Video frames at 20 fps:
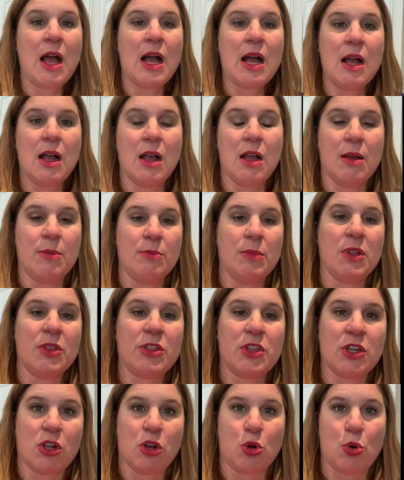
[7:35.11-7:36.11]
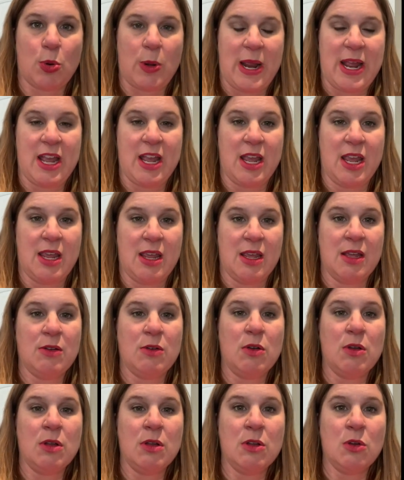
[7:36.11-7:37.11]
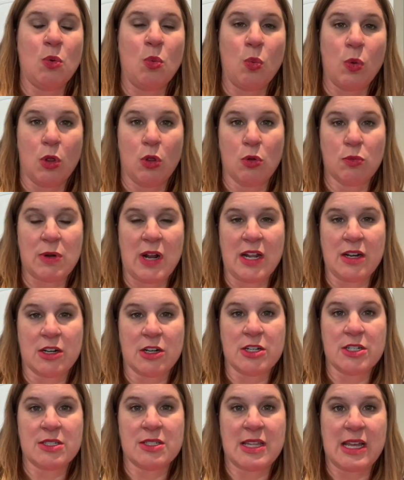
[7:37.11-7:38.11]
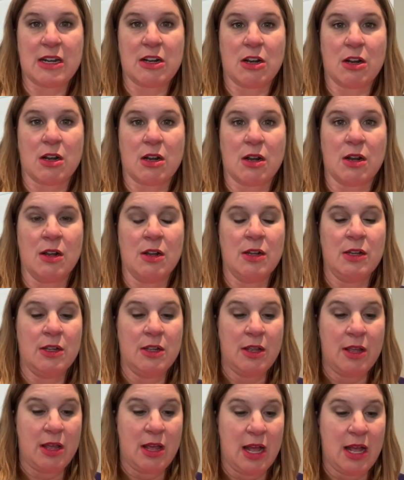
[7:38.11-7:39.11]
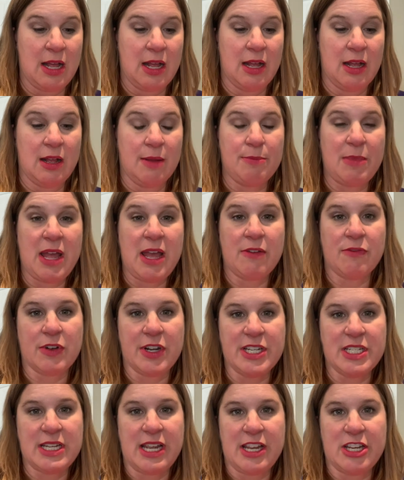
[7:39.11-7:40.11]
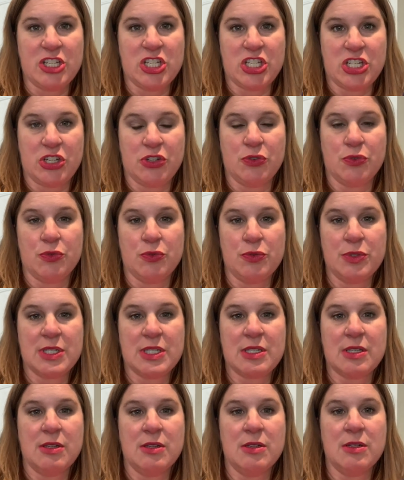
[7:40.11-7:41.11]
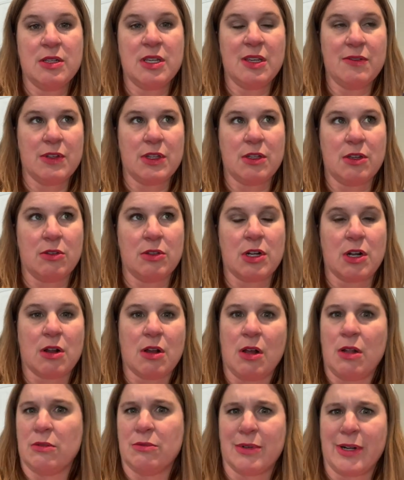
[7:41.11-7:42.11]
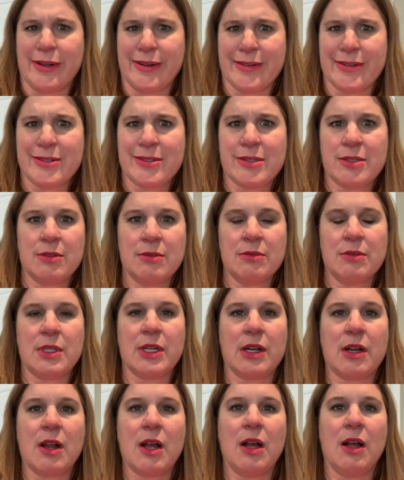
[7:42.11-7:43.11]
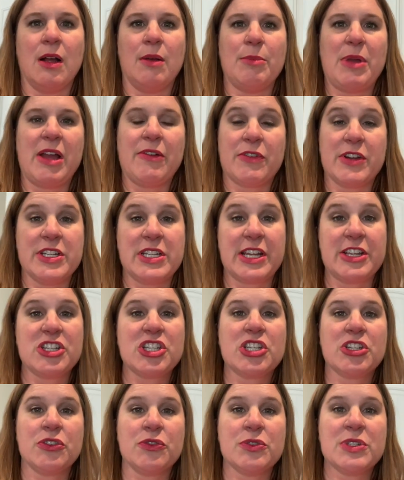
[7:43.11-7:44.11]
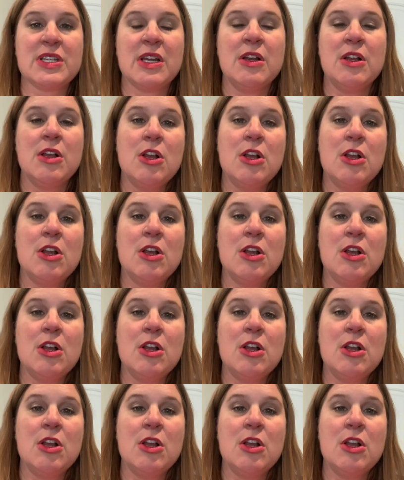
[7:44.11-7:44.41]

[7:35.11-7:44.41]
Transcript: The gray Wool Runners that are everyday shoes, even though they're called runners, they're everyday shoes.